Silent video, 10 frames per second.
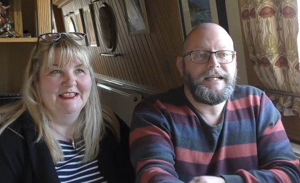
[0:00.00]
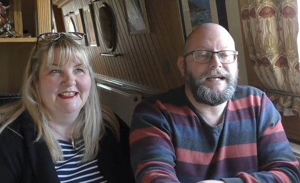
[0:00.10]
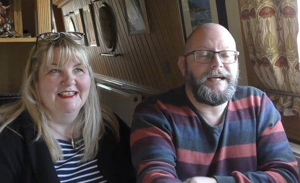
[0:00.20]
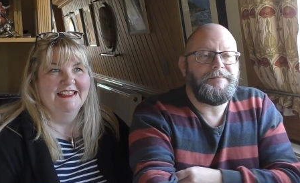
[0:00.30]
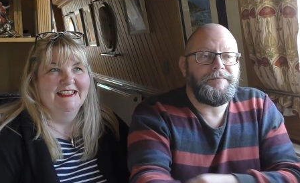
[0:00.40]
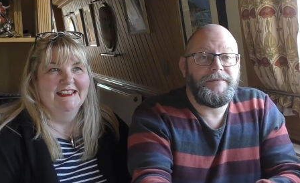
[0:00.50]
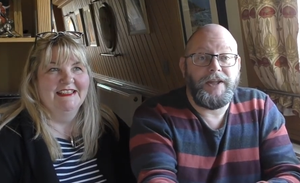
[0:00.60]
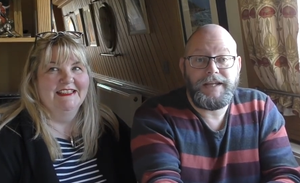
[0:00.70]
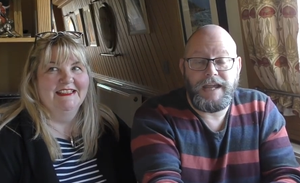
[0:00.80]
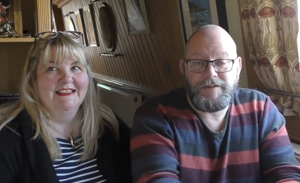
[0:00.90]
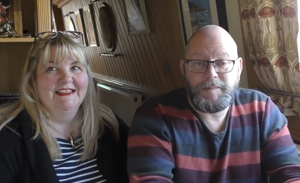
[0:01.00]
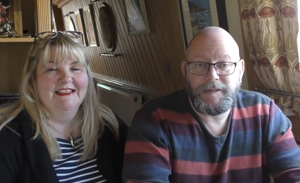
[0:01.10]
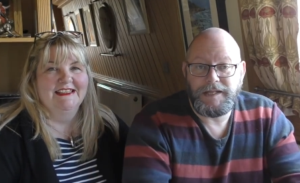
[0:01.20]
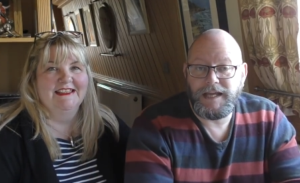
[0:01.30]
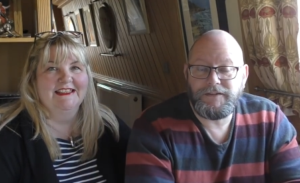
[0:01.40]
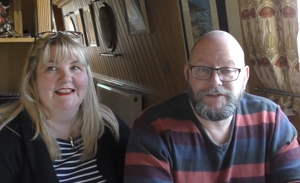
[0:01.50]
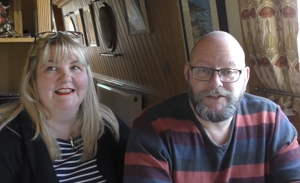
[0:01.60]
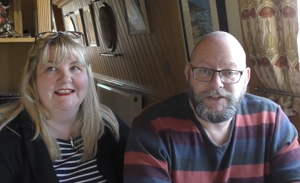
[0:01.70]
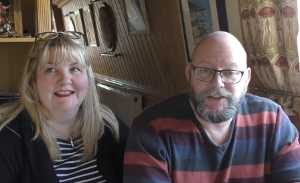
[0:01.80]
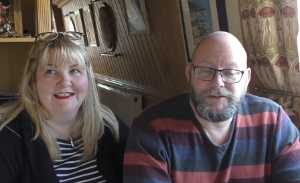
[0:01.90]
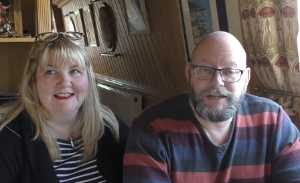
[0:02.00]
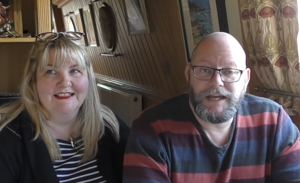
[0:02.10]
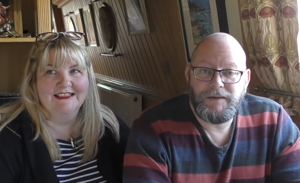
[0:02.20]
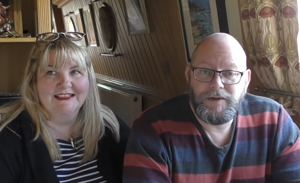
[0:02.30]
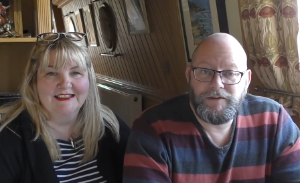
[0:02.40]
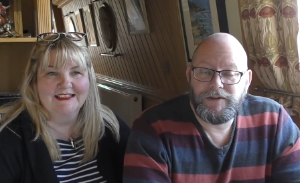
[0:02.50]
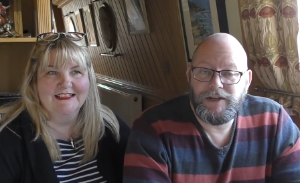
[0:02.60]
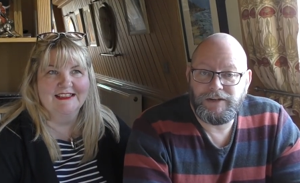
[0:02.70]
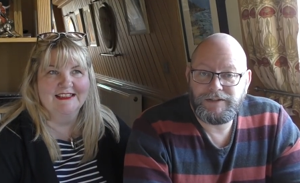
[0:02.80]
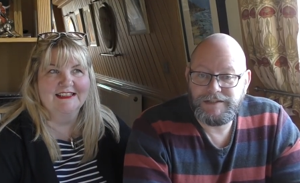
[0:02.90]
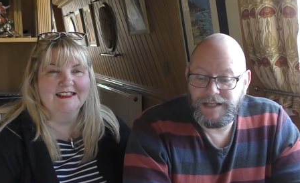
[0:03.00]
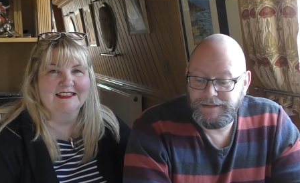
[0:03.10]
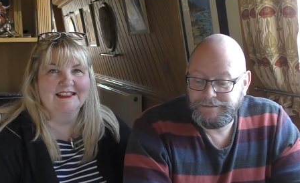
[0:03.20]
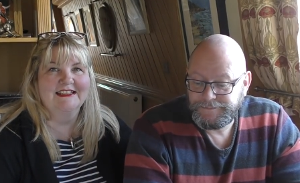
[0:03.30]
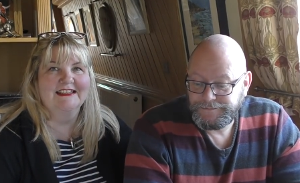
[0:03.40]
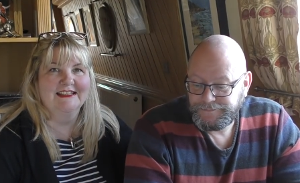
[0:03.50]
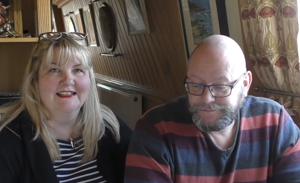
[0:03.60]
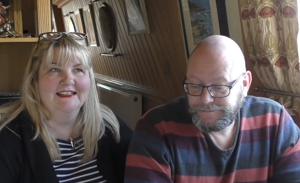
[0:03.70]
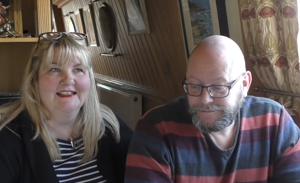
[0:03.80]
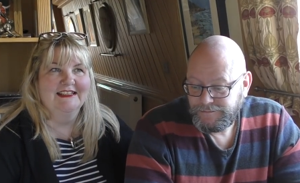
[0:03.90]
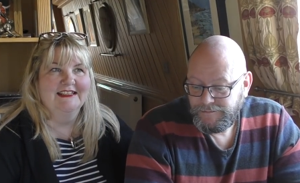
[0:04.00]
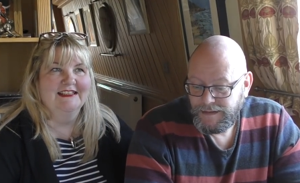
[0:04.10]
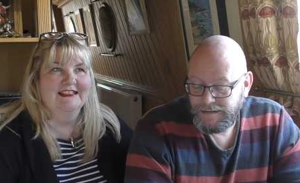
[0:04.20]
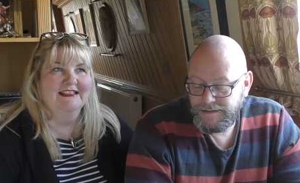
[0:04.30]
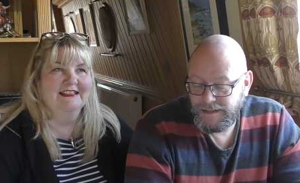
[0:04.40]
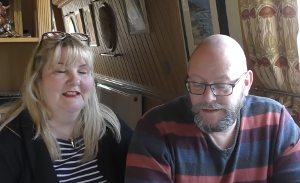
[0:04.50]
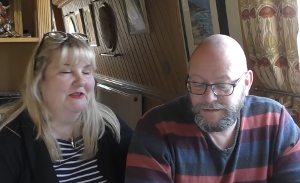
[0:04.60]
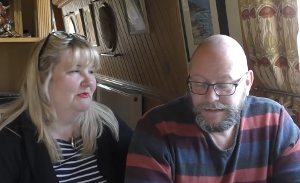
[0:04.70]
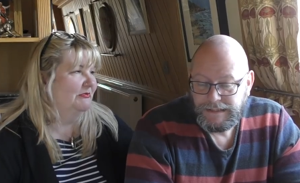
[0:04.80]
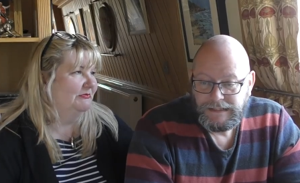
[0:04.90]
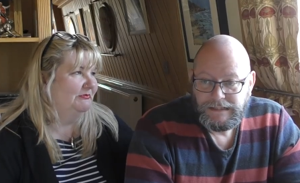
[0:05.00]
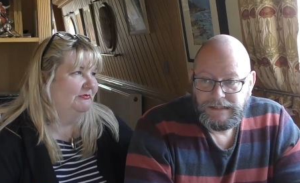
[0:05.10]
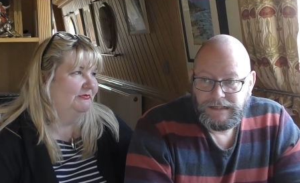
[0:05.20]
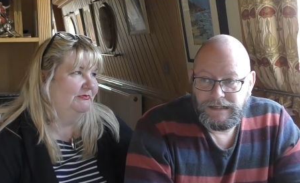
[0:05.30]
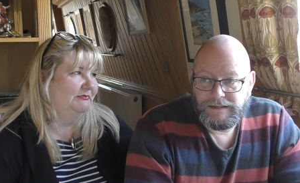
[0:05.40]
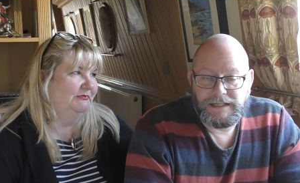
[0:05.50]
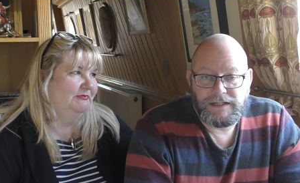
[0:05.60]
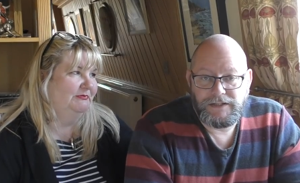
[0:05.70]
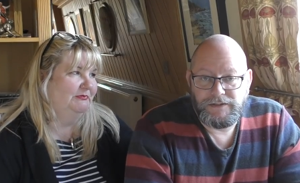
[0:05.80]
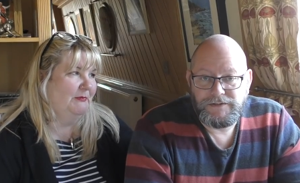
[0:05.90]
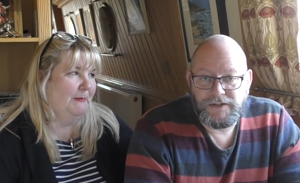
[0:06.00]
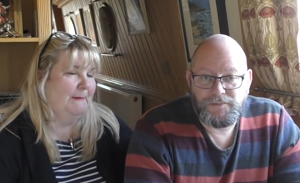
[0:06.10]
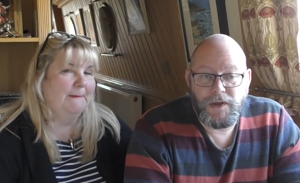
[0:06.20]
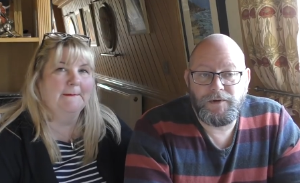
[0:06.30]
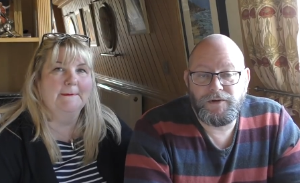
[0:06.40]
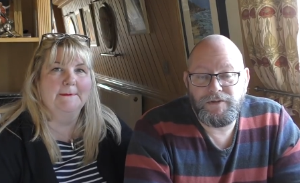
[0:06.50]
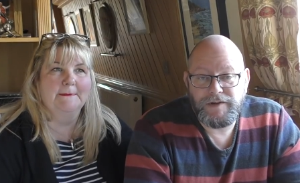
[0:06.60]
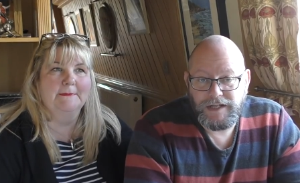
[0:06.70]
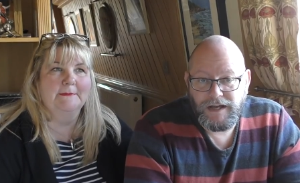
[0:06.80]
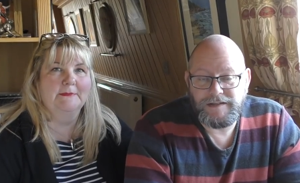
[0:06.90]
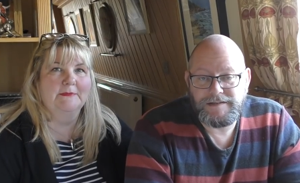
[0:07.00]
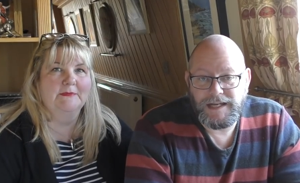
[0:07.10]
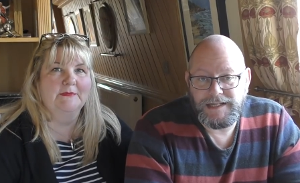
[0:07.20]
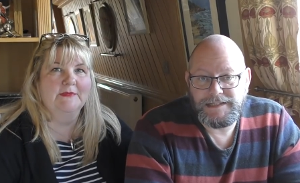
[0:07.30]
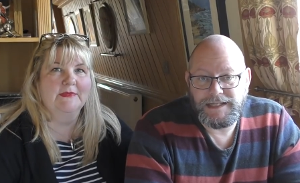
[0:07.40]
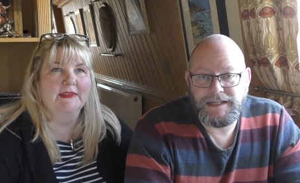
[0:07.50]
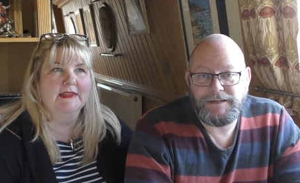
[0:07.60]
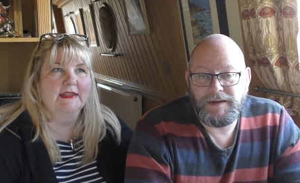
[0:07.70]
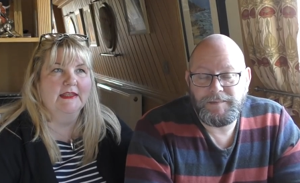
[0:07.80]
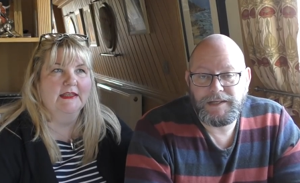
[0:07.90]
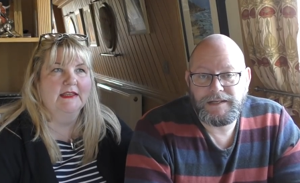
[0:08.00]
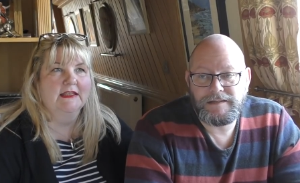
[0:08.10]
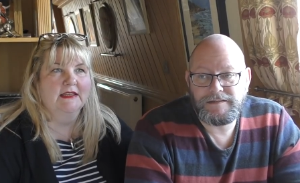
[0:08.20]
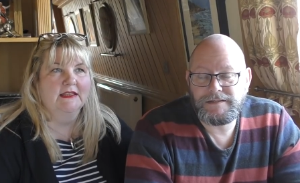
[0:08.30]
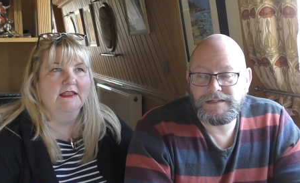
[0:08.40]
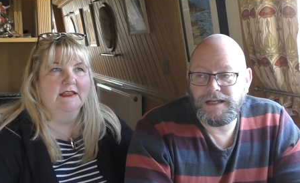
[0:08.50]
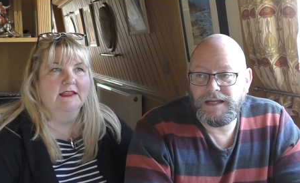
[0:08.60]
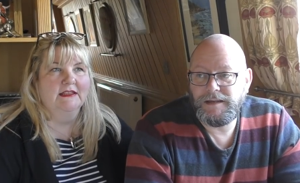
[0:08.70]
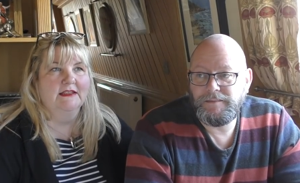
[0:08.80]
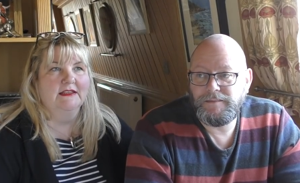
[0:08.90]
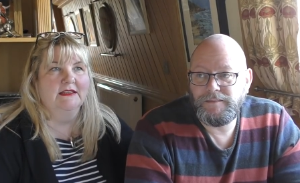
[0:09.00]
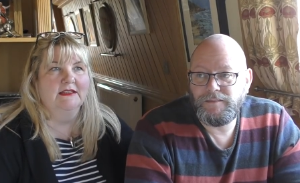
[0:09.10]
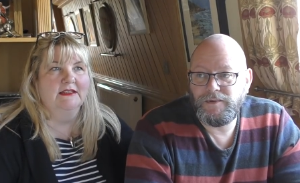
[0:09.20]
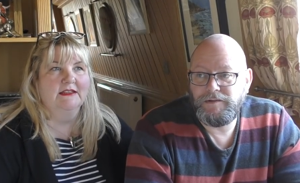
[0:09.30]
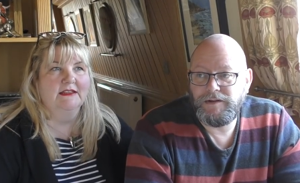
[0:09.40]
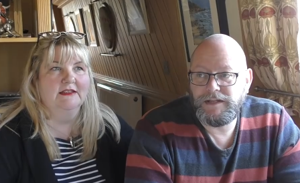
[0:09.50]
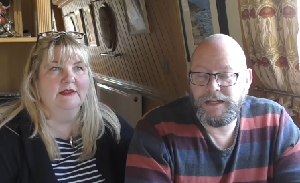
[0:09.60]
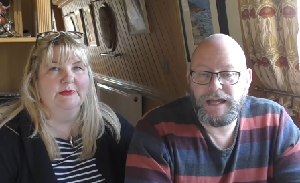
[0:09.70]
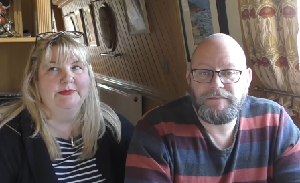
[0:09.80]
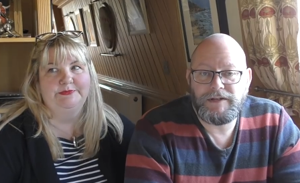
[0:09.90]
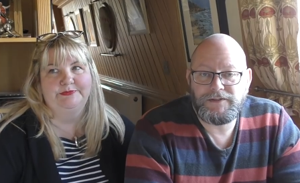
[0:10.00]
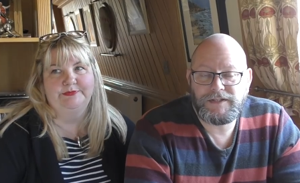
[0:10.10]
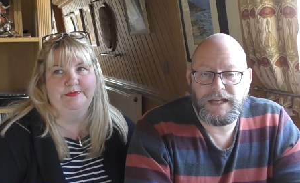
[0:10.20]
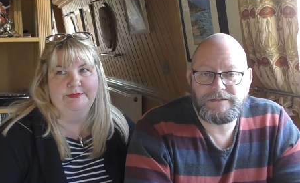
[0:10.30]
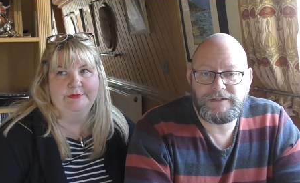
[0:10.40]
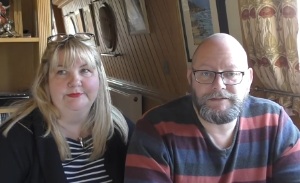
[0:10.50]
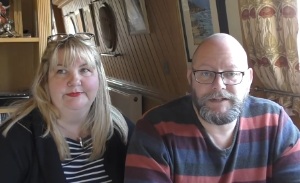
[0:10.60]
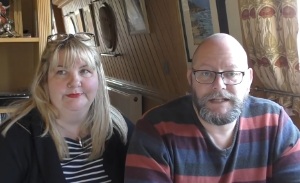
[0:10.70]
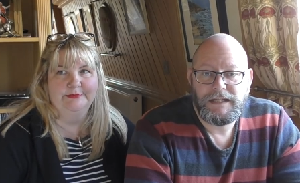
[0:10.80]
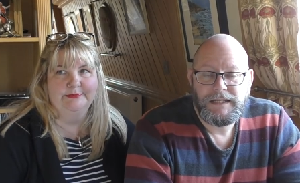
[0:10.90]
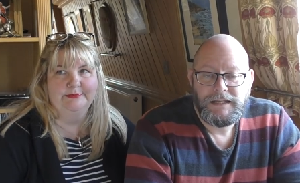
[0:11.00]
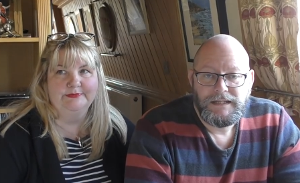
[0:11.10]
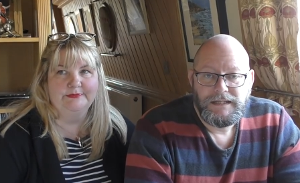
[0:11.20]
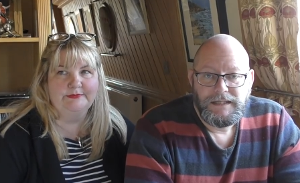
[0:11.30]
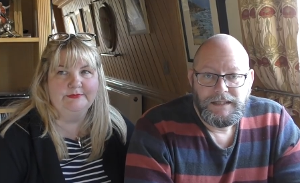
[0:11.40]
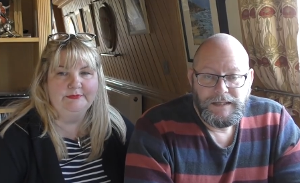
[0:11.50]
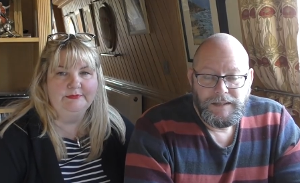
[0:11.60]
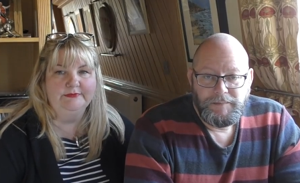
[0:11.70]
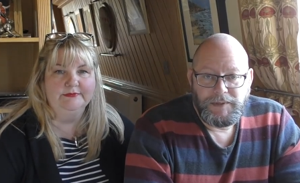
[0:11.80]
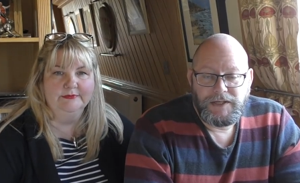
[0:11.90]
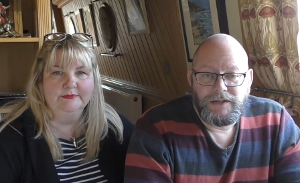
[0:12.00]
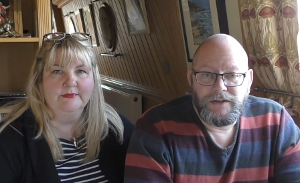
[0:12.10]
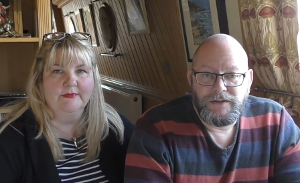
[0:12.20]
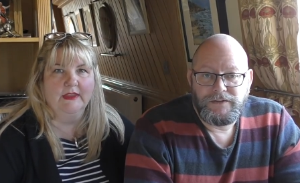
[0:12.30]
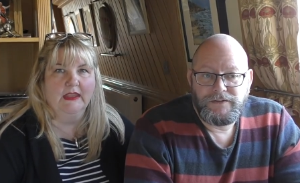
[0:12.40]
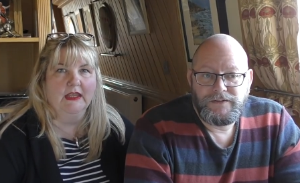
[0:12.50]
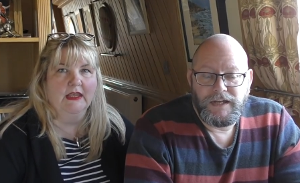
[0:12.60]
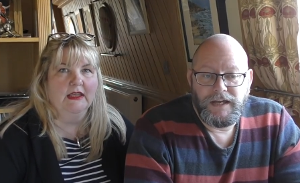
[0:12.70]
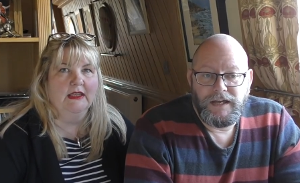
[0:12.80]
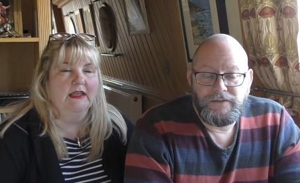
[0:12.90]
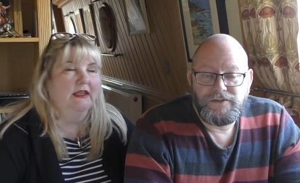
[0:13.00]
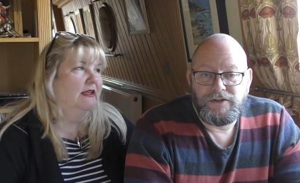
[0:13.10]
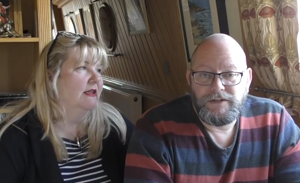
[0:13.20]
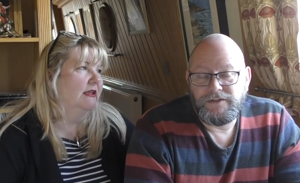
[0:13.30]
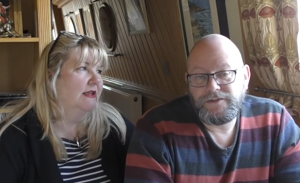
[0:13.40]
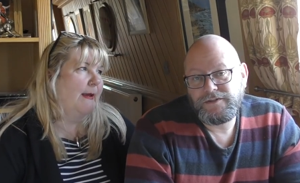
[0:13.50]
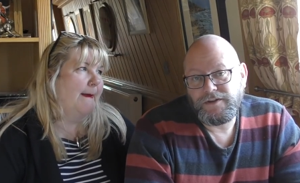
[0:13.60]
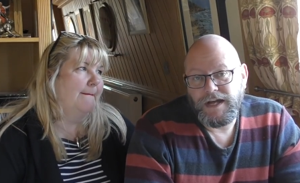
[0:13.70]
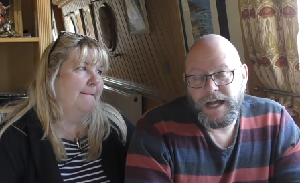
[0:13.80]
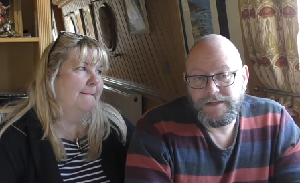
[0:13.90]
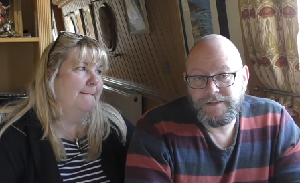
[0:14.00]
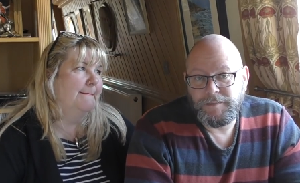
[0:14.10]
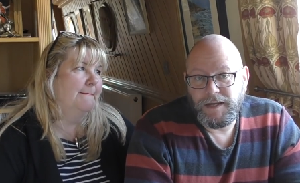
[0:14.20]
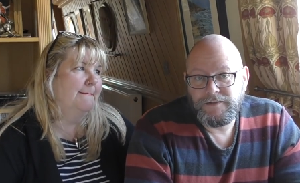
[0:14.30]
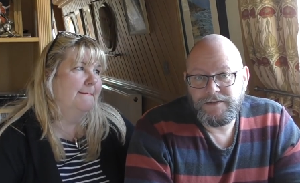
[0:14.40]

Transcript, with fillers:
Speaker 1: um, like everybody else in the U K, we're on lockdown. So uh, that includes us. We were already isolating anyway because um, we're in the at-risk category because uh, Julie's got asthma,